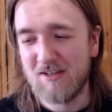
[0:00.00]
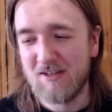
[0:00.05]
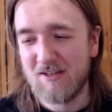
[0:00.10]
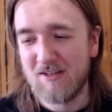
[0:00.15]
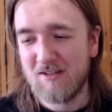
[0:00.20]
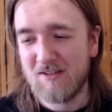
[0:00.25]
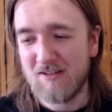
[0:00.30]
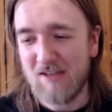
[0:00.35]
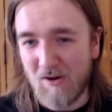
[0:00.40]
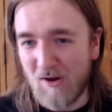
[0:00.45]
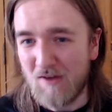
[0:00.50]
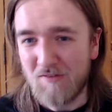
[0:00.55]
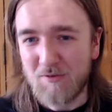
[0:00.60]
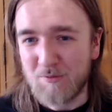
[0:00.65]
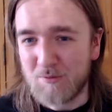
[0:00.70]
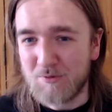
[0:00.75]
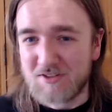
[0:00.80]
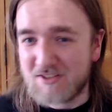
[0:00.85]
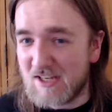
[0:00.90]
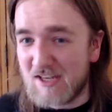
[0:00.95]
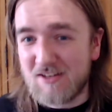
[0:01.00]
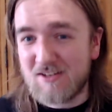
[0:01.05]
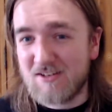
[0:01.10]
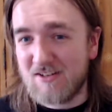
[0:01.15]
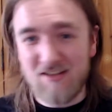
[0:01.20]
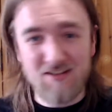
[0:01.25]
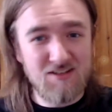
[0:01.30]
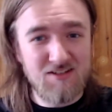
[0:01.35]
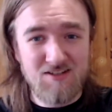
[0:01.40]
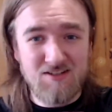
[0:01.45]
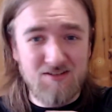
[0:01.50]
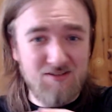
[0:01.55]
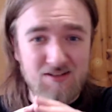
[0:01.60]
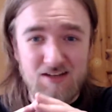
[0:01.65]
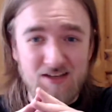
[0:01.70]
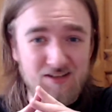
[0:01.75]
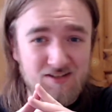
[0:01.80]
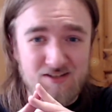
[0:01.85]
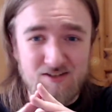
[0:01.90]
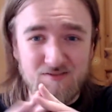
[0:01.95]
Now, everyone said
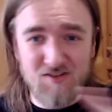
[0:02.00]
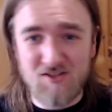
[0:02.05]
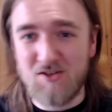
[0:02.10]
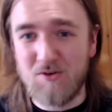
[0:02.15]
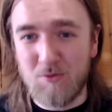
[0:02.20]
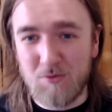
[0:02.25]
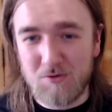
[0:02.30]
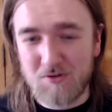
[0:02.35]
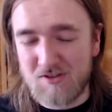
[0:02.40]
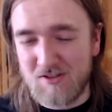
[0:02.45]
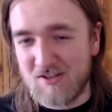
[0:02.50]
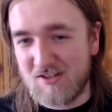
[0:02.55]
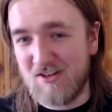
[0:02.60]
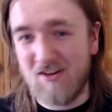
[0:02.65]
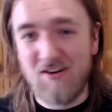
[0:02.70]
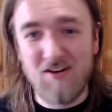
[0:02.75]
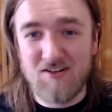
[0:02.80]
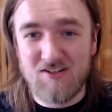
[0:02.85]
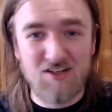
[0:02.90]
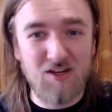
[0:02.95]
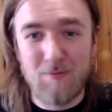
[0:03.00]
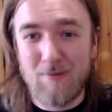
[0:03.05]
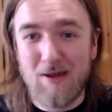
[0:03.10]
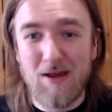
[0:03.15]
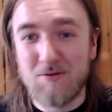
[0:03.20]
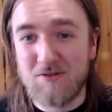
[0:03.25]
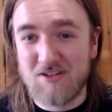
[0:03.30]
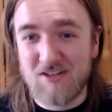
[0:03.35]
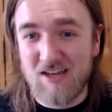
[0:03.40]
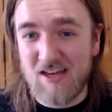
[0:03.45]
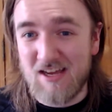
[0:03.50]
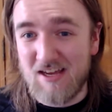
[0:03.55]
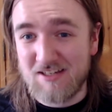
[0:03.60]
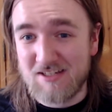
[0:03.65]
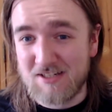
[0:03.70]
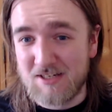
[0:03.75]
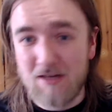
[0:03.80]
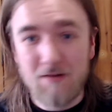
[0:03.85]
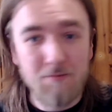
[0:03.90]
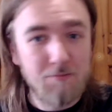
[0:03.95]
as a result that I had come out
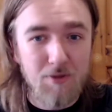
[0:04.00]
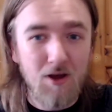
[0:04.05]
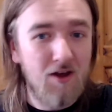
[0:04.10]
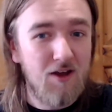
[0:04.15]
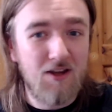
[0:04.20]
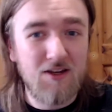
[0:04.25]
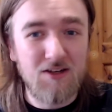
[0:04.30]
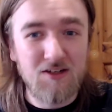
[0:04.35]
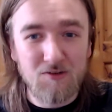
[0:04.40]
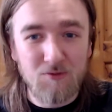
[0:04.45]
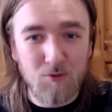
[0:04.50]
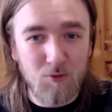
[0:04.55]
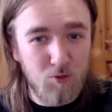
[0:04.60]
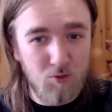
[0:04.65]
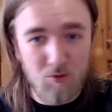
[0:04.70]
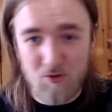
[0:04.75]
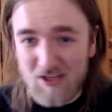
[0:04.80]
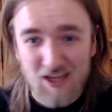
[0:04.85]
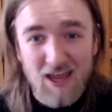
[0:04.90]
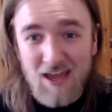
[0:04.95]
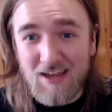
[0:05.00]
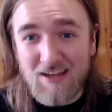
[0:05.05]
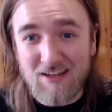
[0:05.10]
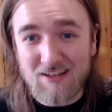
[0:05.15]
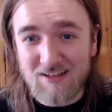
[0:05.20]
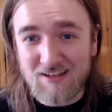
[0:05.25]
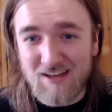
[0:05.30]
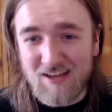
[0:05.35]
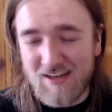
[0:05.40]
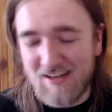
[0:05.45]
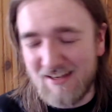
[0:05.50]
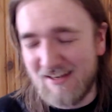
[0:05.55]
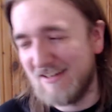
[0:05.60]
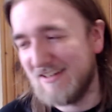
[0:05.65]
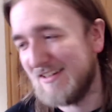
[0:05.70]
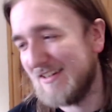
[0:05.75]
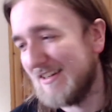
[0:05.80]
as bi or gay, and